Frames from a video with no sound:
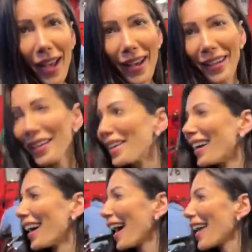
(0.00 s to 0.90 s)
Yeah.
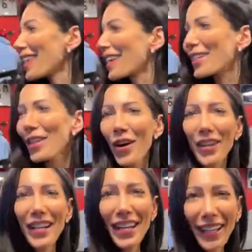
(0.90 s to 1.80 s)
I think it's
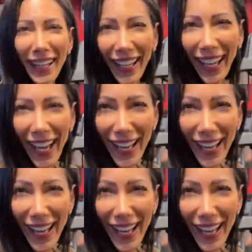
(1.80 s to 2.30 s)
starting. It's